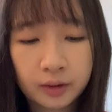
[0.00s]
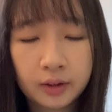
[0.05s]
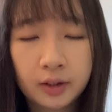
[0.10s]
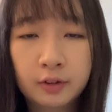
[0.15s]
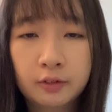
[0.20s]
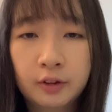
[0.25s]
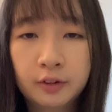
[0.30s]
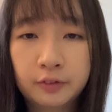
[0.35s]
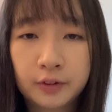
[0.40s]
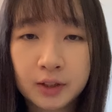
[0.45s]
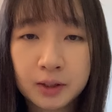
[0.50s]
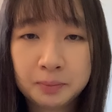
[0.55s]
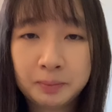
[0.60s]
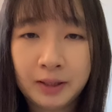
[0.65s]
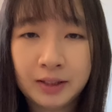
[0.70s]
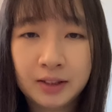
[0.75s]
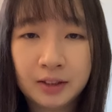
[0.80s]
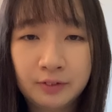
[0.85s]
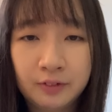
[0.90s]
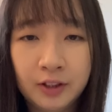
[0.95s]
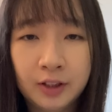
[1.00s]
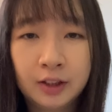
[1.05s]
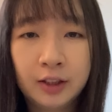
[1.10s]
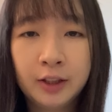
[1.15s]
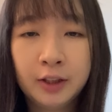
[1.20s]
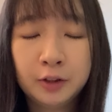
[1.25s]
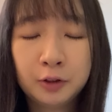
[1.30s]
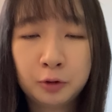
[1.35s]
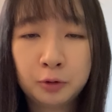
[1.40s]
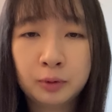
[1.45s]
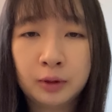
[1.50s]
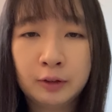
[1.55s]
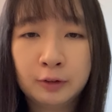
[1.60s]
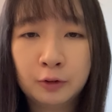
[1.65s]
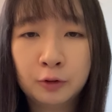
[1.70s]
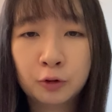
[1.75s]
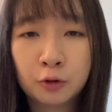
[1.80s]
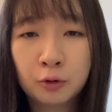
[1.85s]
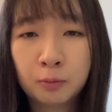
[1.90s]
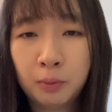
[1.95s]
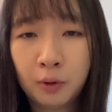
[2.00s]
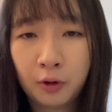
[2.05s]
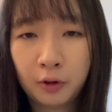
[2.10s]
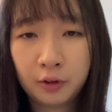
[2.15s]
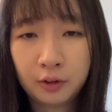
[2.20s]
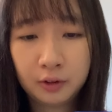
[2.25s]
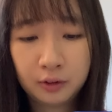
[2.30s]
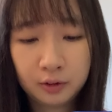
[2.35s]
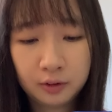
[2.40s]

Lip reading: it refers specifically to a go board.